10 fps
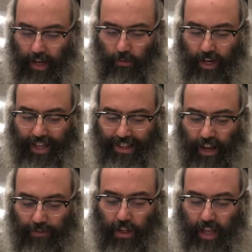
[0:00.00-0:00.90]
when he
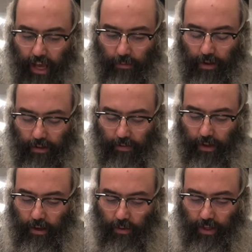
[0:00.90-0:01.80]
left the table,
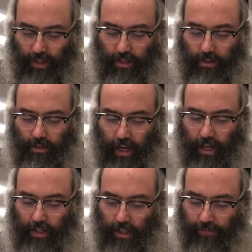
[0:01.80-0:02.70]
when this
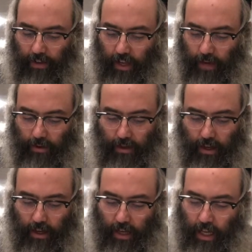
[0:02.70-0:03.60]
chazan left the table,
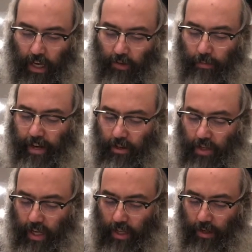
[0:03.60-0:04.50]
Rabbeinu
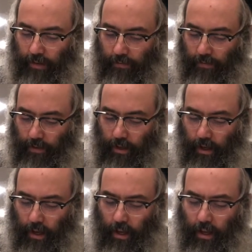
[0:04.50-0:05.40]
said to him,
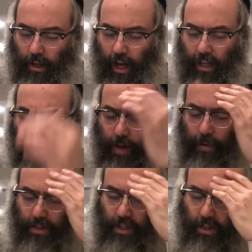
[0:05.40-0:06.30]
Haloya
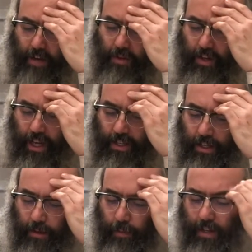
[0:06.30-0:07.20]
pasuk omer, doesn't
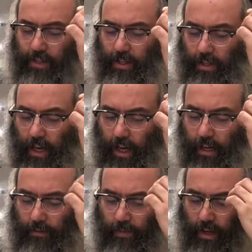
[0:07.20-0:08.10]
the pasuk
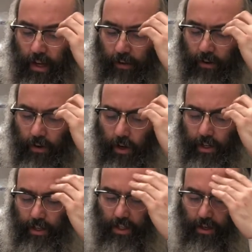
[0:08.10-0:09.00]
say,
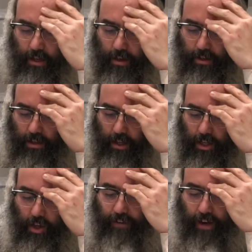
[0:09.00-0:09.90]
V'roye zoynos
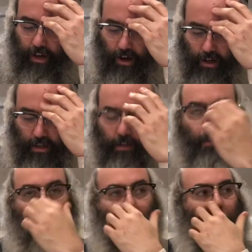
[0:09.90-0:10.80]
yoivad hoin
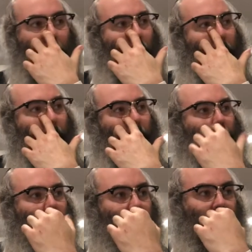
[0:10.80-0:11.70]

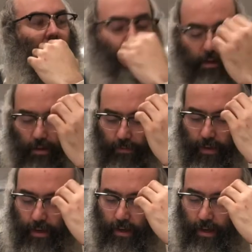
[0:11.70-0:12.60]
zeh hakol?
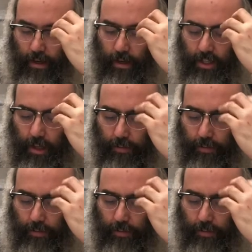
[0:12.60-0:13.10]
Doesn't the